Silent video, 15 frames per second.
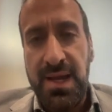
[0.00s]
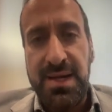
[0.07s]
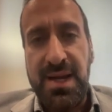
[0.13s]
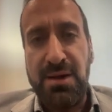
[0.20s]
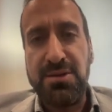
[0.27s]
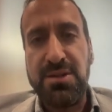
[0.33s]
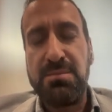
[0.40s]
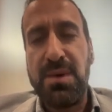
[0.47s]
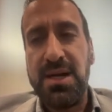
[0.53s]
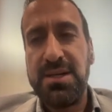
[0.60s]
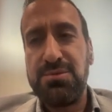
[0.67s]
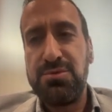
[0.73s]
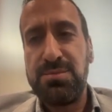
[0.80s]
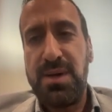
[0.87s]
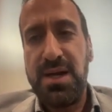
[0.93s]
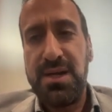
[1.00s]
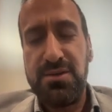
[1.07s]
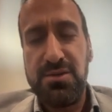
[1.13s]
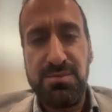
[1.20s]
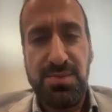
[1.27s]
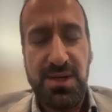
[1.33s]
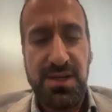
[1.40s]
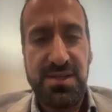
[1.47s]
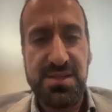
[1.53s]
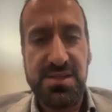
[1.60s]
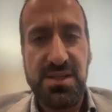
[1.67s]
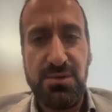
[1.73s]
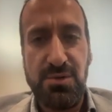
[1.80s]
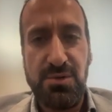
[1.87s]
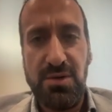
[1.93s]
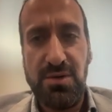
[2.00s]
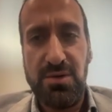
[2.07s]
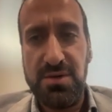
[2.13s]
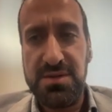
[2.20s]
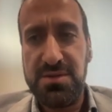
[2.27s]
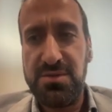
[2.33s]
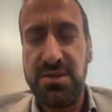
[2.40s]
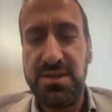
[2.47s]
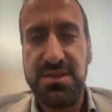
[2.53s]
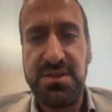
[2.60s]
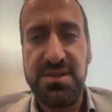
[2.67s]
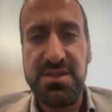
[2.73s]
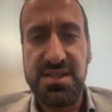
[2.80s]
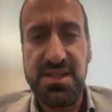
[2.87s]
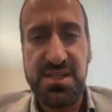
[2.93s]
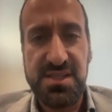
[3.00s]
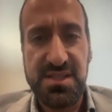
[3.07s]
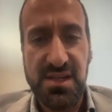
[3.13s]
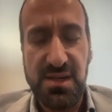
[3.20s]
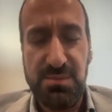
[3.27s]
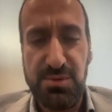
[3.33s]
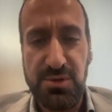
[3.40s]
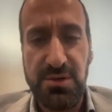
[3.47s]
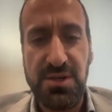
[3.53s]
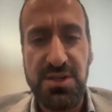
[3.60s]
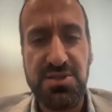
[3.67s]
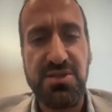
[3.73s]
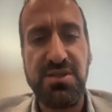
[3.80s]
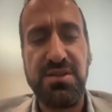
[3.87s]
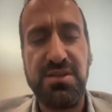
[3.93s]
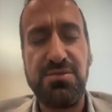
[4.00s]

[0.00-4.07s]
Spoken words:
Now, the microbiome plays a role also in disease progression